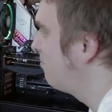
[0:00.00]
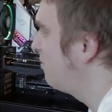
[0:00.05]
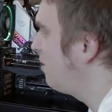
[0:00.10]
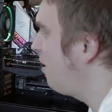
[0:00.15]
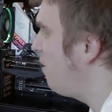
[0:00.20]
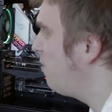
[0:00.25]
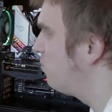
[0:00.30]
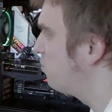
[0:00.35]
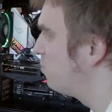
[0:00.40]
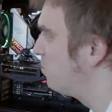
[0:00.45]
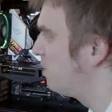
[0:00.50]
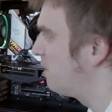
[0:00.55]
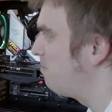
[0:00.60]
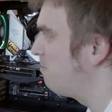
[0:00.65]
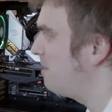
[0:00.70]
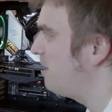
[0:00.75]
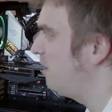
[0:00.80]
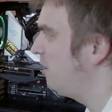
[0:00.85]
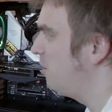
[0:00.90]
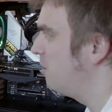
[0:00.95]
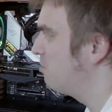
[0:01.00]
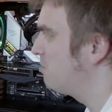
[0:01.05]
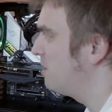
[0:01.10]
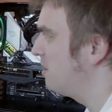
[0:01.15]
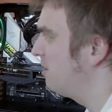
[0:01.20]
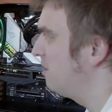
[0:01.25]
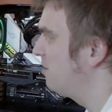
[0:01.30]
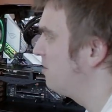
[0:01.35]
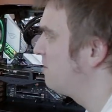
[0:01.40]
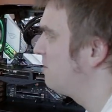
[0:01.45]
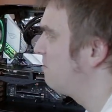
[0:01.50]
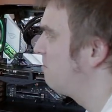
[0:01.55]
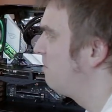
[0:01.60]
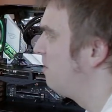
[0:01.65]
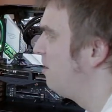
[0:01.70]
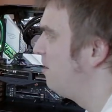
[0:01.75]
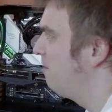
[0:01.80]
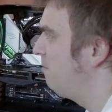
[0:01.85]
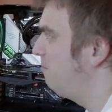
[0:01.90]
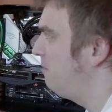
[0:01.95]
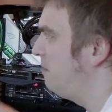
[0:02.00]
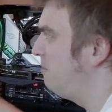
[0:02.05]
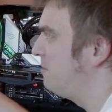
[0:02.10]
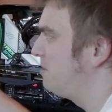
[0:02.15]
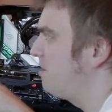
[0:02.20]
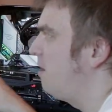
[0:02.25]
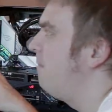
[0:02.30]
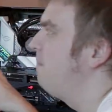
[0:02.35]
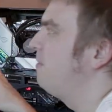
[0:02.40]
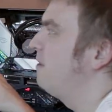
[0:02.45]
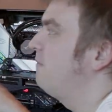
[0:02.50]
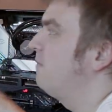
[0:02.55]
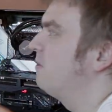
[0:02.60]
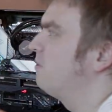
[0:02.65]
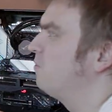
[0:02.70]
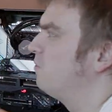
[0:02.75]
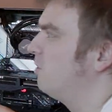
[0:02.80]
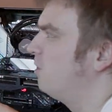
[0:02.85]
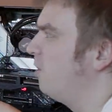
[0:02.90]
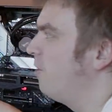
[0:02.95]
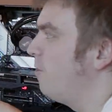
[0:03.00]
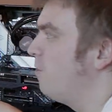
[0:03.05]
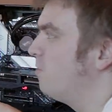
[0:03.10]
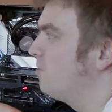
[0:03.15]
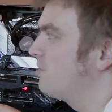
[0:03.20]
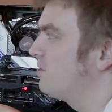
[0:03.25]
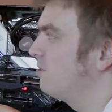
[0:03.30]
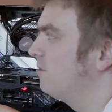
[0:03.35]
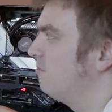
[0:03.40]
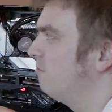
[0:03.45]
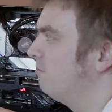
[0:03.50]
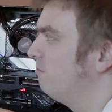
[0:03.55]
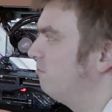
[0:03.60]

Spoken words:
down to the medium settings, maybe some even to the lows,